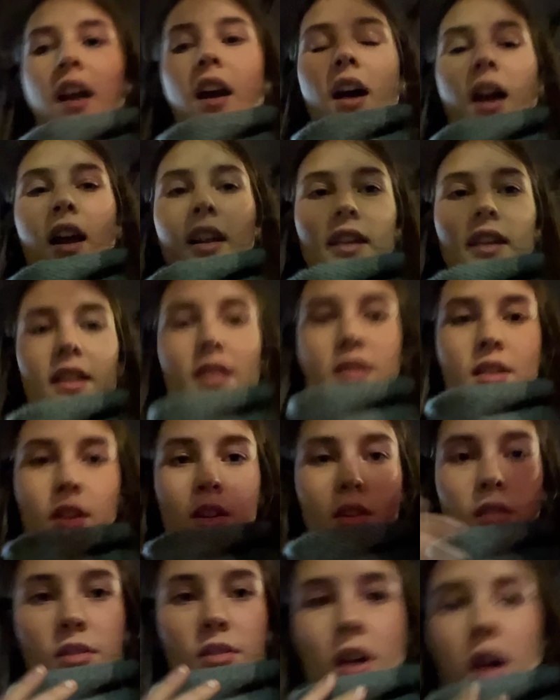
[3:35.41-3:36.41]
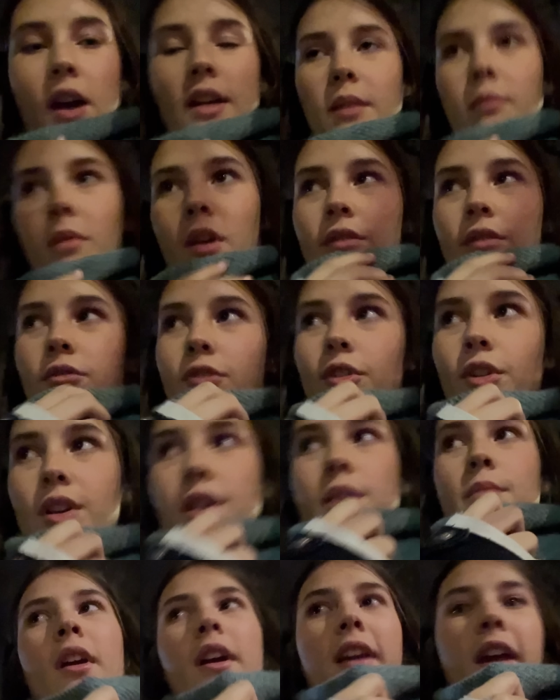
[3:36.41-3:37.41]
I need to tidy my
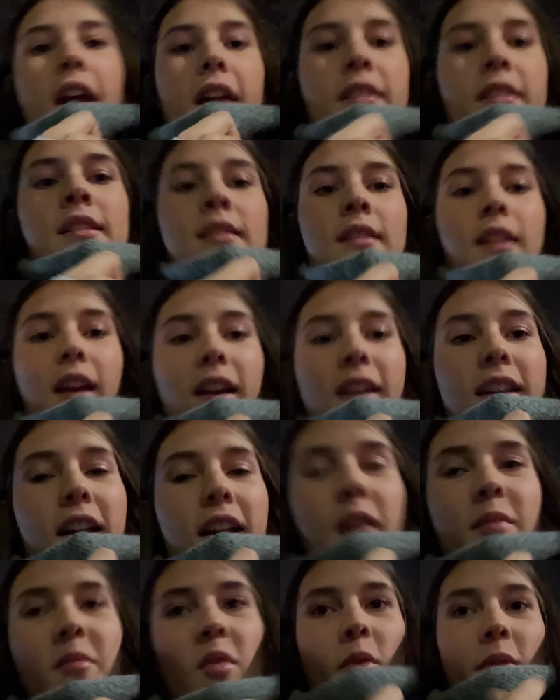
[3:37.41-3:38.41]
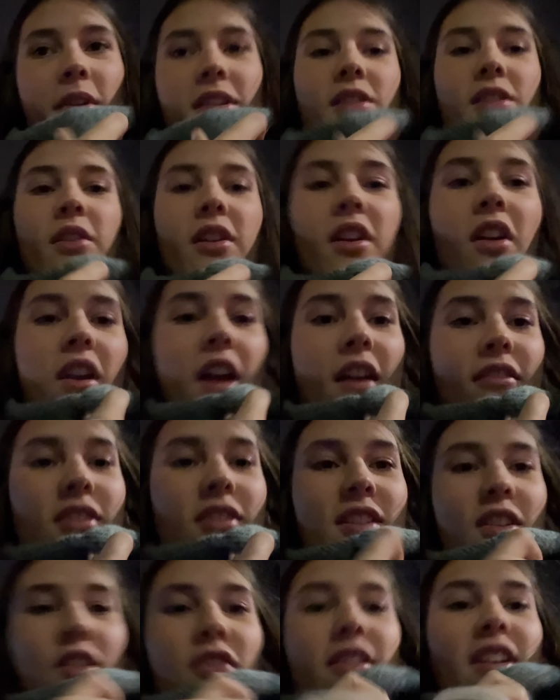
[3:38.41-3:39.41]
room again, like I'm always doing on every
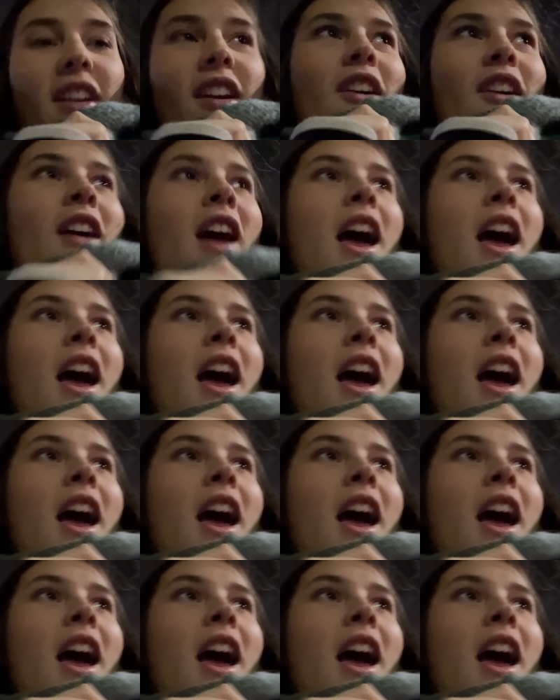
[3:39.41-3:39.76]
single video.